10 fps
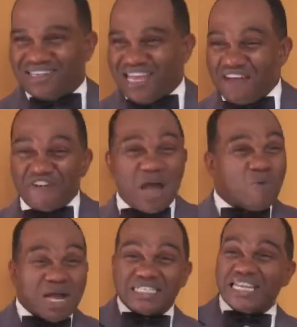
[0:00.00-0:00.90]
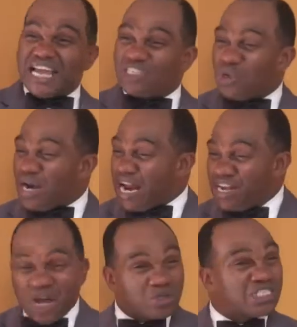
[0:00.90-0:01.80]
If I wasn't that dude, I
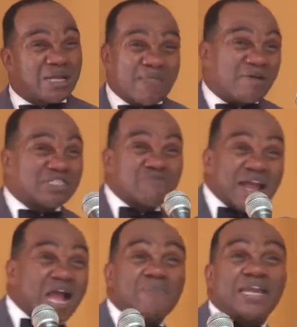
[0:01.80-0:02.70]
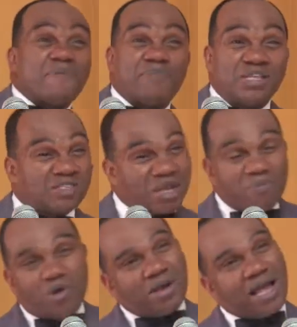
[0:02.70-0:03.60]
know some that was around me that been,
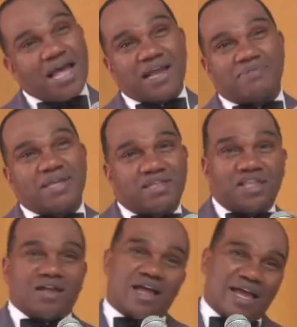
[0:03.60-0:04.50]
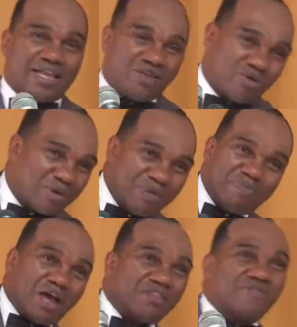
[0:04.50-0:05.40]
come on, man, look, all right, you don't want to be
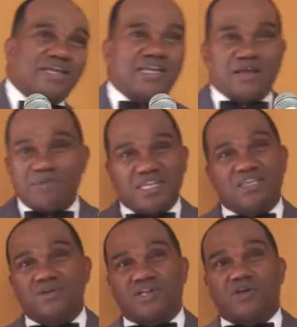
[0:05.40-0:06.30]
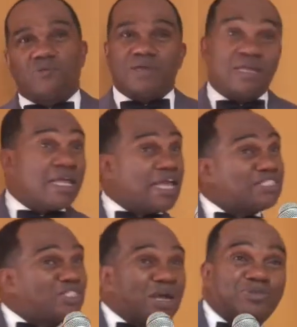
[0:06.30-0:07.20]
bothered right now, I'm going to leave you alone, man,
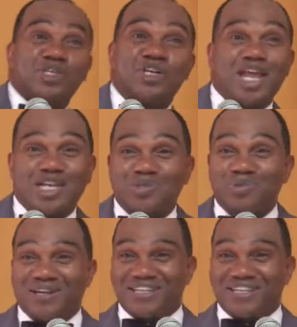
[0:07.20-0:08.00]
and step to the next one.